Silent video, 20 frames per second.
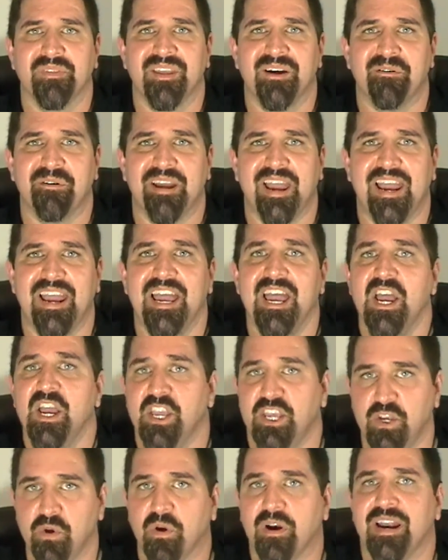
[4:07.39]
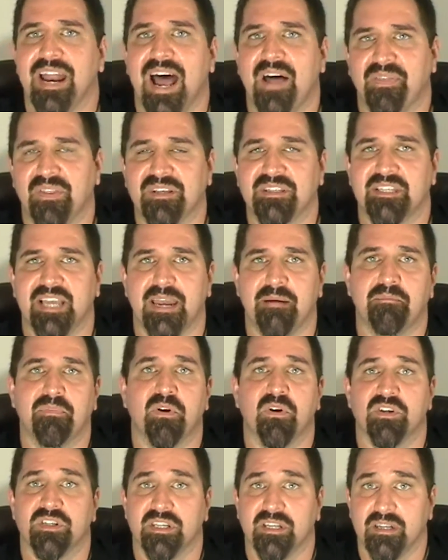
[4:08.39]
Okay? You're not the same
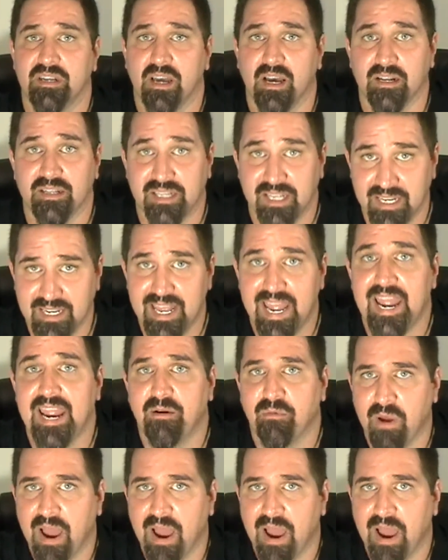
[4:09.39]
person today,